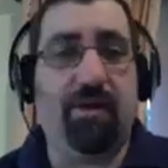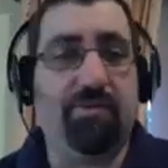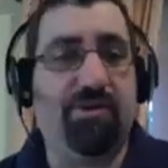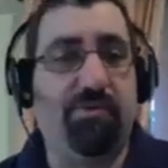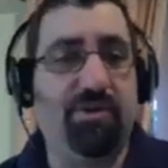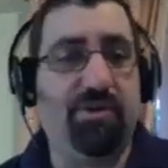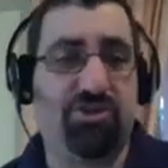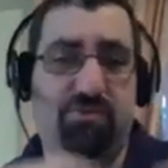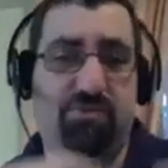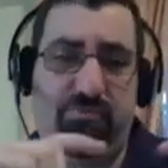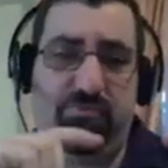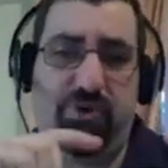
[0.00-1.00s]
So we
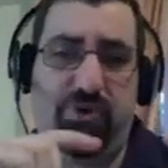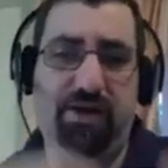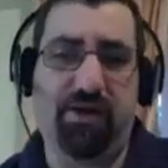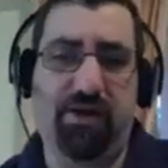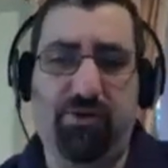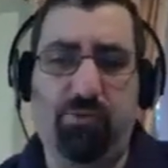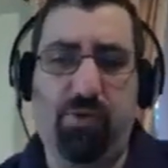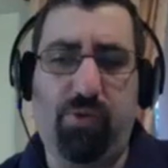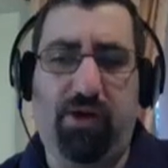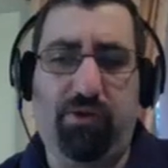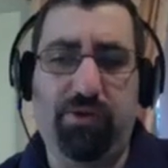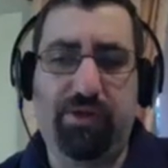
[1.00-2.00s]
just put in a little
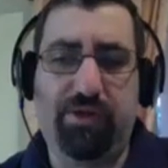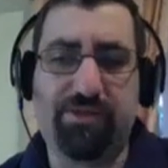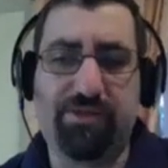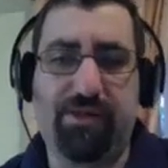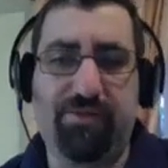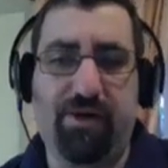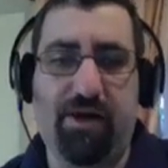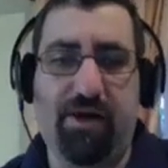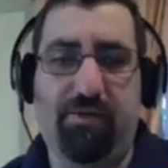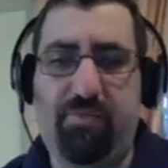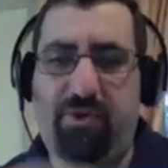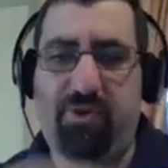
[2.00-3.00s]
well inside there,
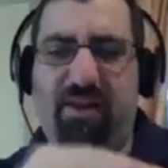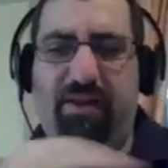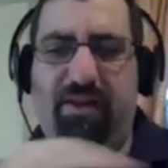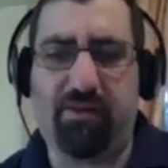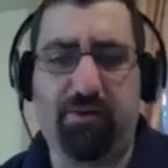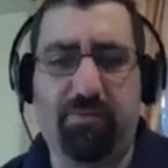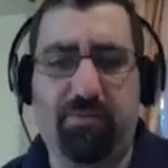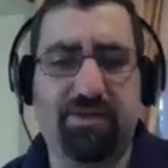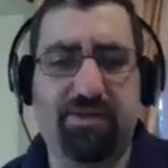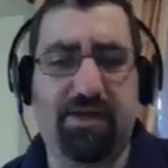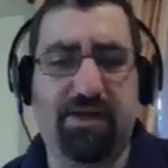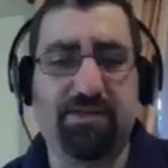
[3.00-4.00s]
and we put in a little bit of
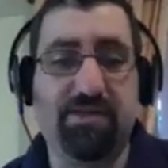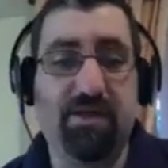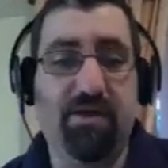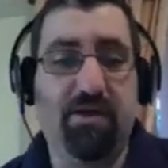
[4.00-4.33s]
text.